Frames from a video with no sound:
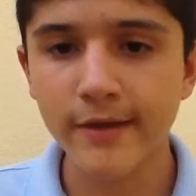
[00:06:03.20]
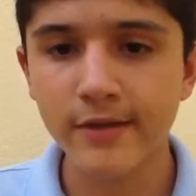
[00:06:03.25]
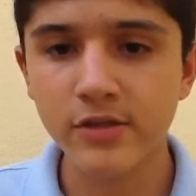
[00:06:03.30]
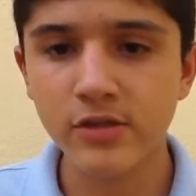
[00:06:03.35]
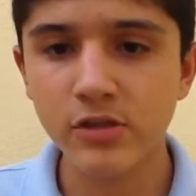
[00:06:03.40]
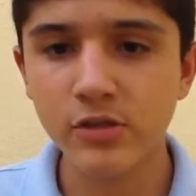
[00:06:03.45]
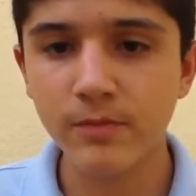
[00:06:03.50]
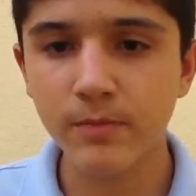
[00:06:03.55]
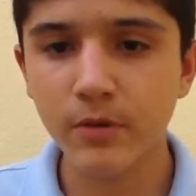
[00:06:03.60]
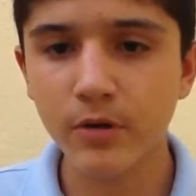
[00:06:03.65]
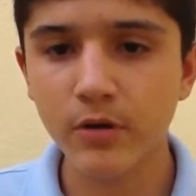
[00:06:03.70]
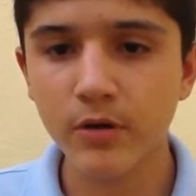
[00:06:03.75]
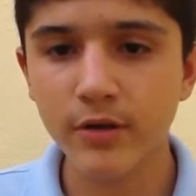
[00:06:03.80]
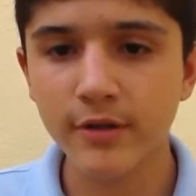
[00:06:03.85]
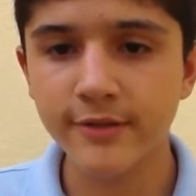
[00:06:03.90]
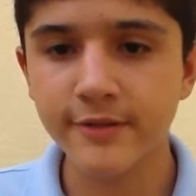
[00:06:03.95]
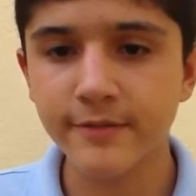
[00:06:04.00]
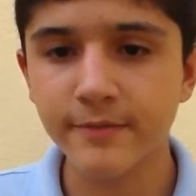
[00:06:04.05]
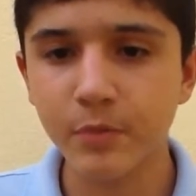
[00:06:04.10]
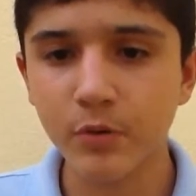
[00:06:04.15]
cheaper
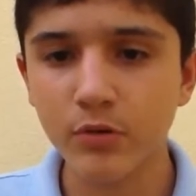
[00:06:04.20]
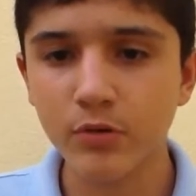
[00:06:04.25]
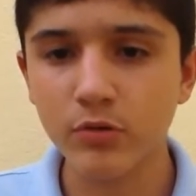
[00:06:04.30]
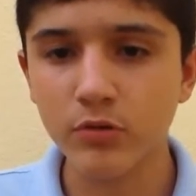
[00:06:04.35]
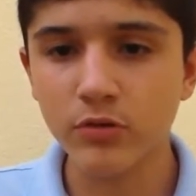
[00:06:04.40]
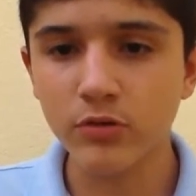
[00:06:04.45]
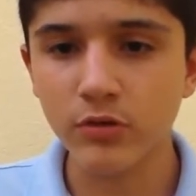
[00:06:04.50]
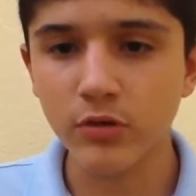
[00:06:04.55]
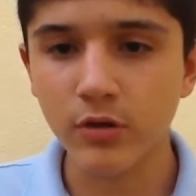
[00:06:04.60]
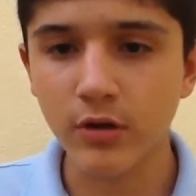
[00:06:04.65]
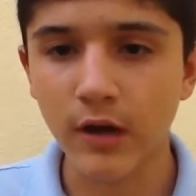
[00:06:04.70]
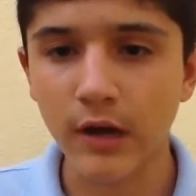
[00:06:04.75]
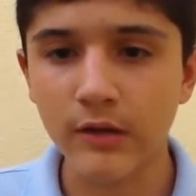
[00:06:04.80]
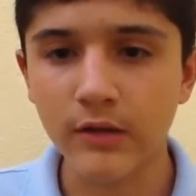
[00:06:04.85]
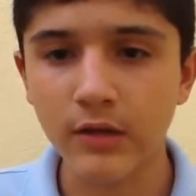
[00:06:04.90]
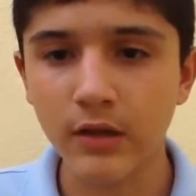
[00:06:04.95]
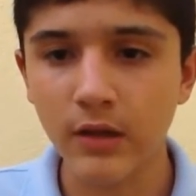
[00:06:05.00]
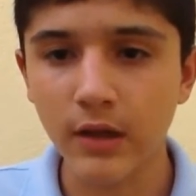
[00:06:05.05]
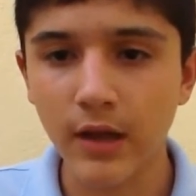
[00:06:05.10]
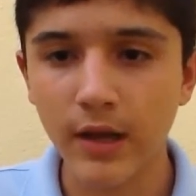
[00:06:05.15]
its production and
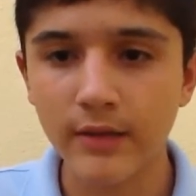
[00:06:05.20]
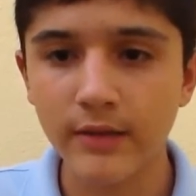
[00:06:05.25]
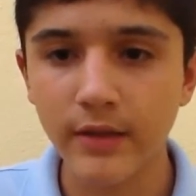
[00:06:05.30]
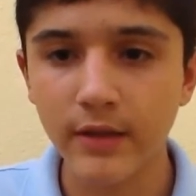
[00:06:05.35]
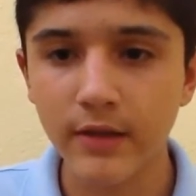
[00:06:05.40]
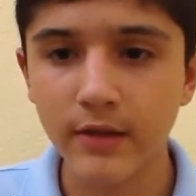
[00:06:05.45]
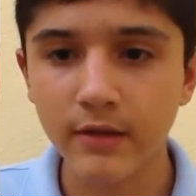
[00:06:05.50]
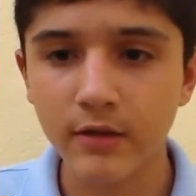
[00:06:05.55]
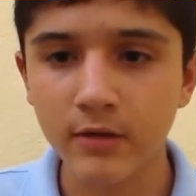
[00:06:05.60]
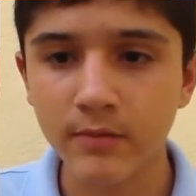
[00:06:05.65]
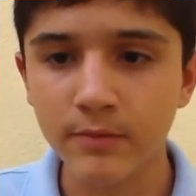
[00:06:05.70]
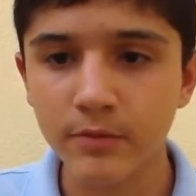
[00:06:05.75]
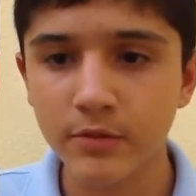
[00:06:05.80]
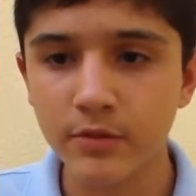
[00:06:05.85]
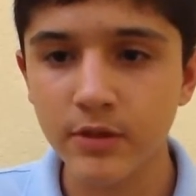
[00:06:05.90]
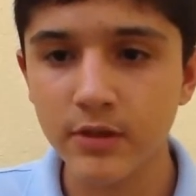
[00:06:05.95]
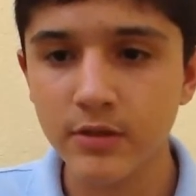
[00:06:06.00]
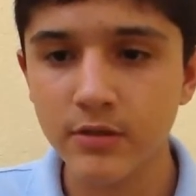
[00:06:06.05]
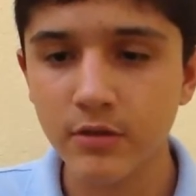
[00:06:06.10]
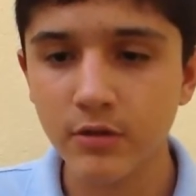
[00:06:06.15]
delay the
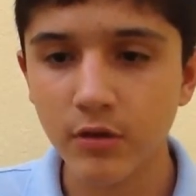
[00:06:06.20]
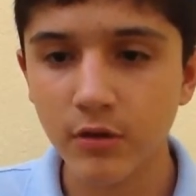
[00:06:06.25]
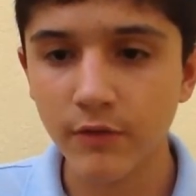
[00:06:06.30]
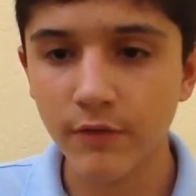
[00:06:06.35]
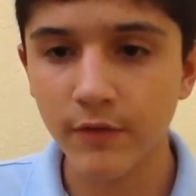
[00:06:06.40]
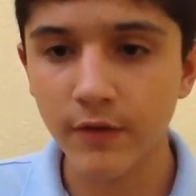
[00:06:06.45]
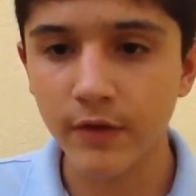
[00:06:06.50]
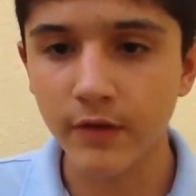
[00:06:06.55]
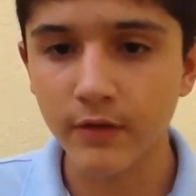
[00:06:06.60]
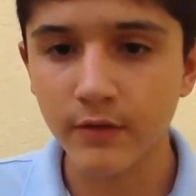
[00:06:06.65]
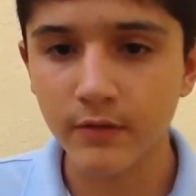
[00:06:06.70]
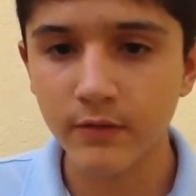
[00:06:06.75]
composition of it.